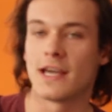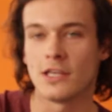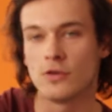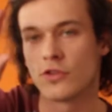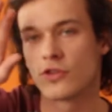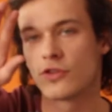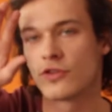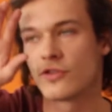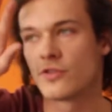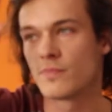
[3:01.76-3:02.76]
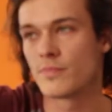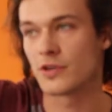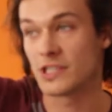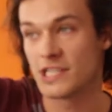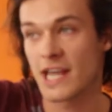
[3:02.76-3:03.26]
that you
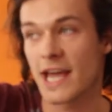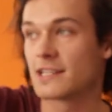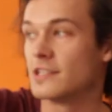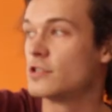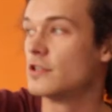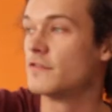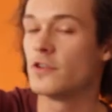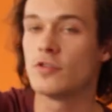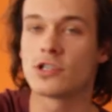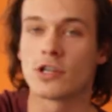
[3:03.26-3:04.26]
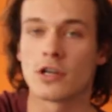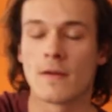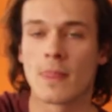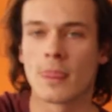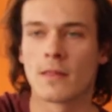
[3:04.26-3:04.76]
project into the future
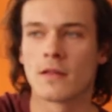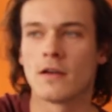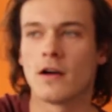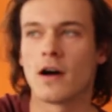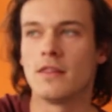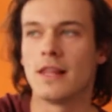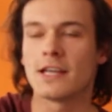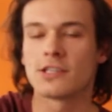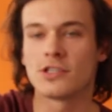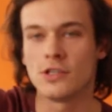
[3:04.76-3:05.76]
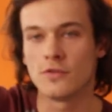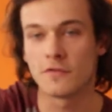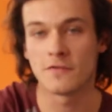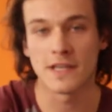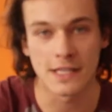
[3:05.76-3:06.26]
unless you
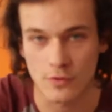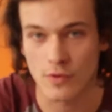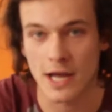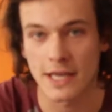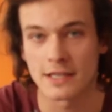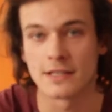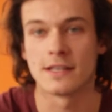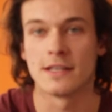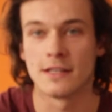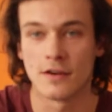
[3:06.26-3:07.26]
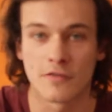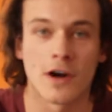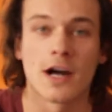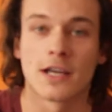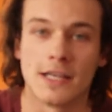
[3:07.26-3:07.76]
feel it right the
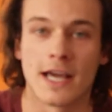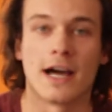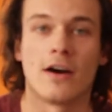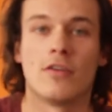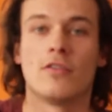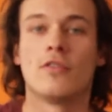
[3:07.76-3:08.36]
fuck now.